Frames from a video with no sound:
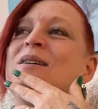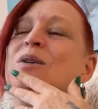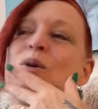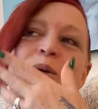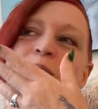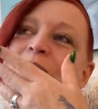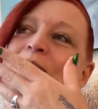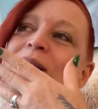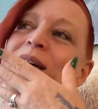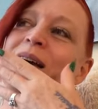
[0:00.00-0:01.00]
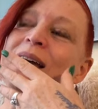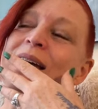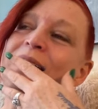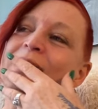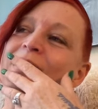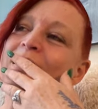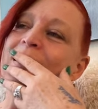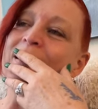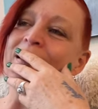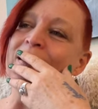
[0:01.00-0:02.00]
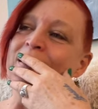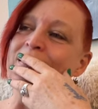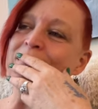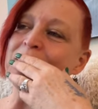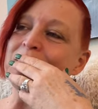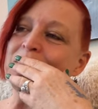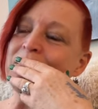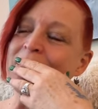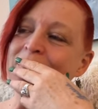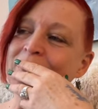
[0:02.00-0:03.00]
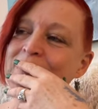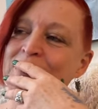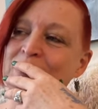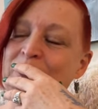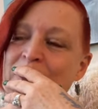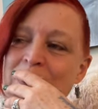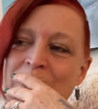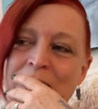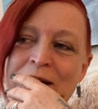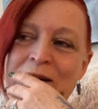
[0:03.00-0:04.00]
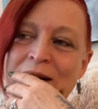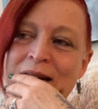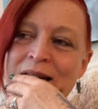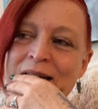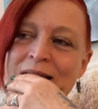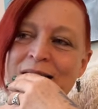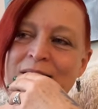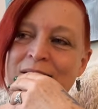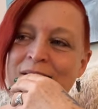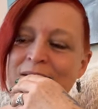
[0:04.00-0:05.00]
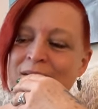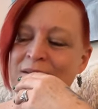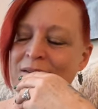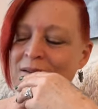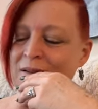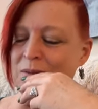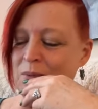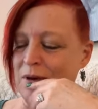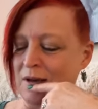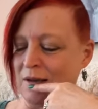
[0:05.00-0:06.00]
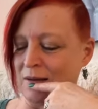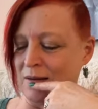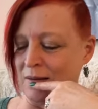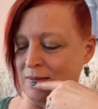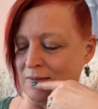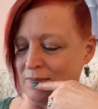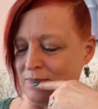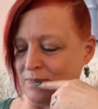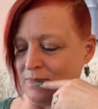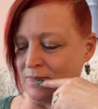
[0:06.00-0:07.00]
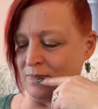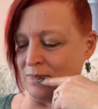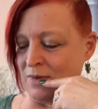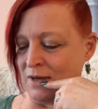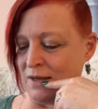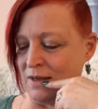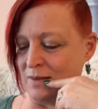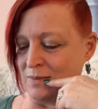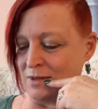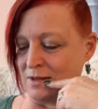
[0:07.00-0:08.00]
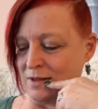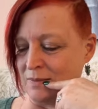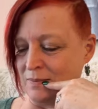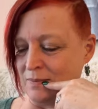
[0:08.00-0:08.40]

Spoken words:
cool. And when I heard this poem, I cried. It's by Becky Hemsley,